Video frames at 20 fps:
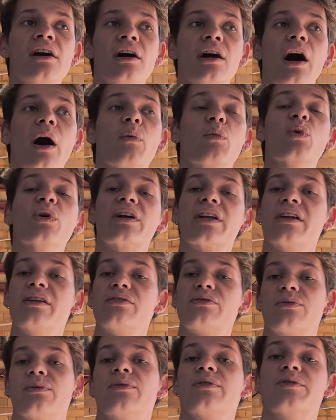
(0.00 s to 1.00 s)
I'm working
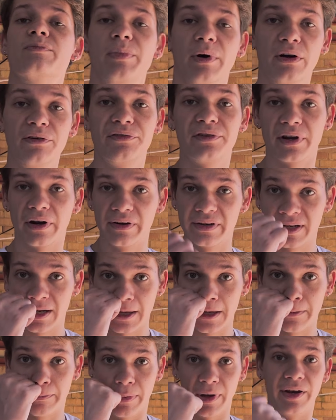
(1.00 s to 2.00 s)
towards both
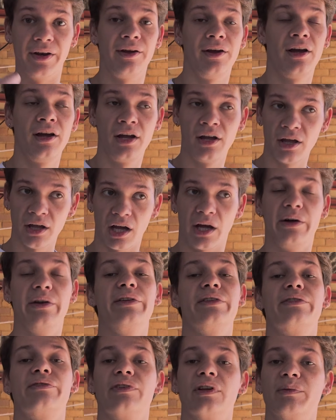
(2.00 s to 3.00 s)
currently, but I
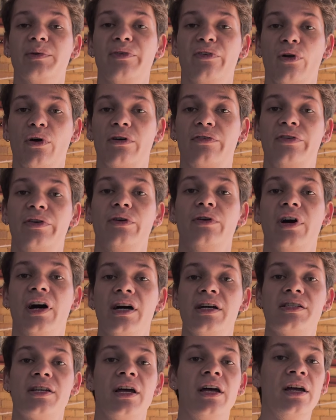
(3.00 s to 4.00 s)
wanted to film a vlog for you
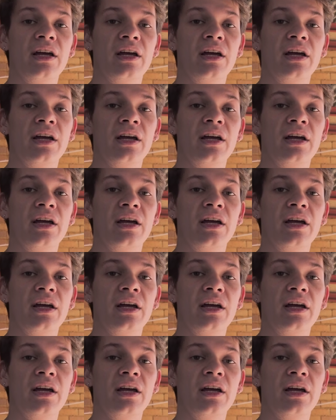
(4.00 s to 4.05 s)
guys.